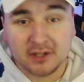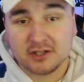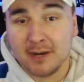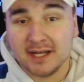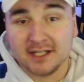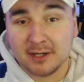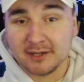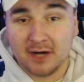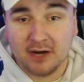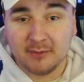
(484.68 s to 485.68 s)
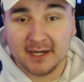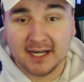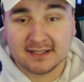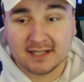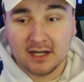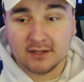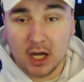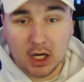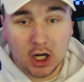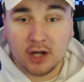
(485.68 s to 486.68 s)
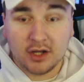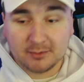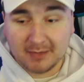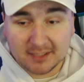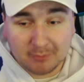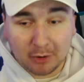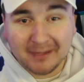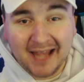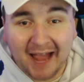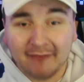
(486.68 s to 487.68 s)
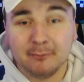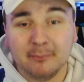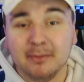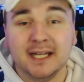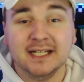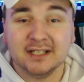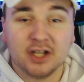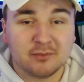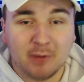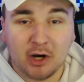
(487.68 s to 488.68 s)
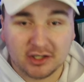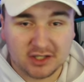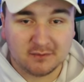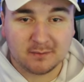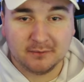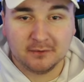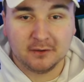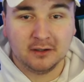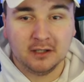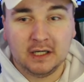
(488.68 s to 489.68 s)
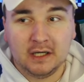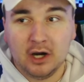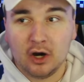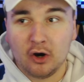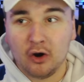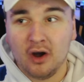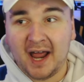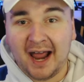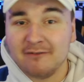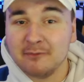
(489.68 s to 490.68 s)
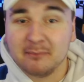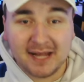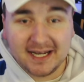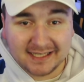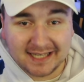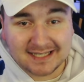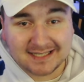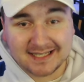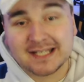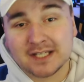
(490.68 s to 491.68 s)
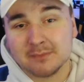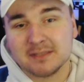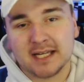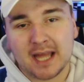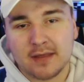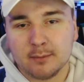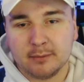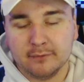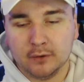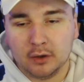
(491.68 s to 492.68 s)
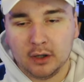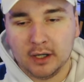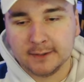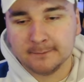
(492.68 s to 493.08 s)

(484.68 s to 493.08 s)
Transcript: 20, 25 minutes that a lot of those players probably haven't played in those partnerships before, or haven't played in that system together before. And